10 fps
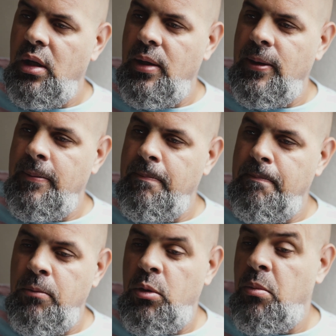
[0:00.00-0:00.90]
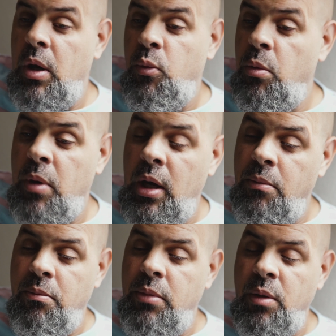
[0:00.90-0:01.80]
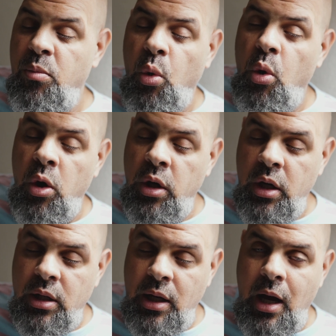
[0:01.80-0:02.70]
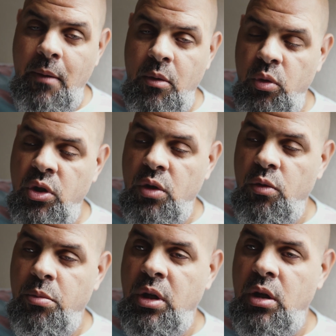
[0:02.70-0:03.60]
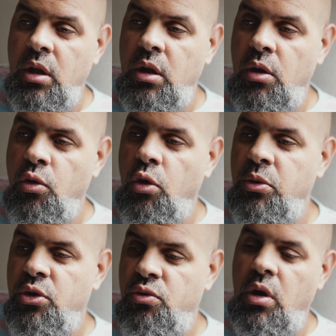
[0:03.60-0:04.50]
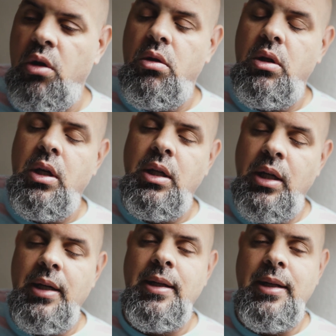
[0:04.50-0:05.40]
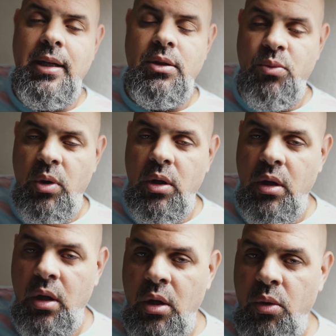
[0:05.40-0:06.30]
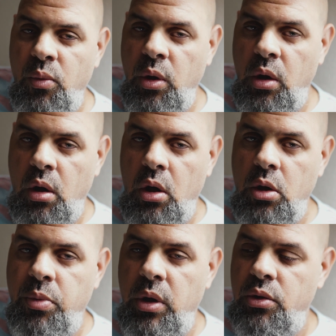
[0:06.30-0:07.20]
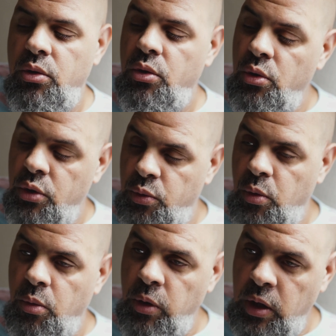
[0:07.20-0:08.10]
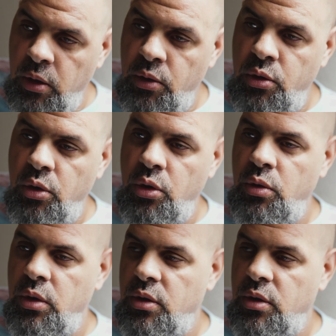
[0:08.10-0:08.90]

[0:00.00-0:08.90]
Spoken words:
we might be born in a time in which it will be an enormous struggle, and yet that is what we are called upon to do. It's what we're here to do.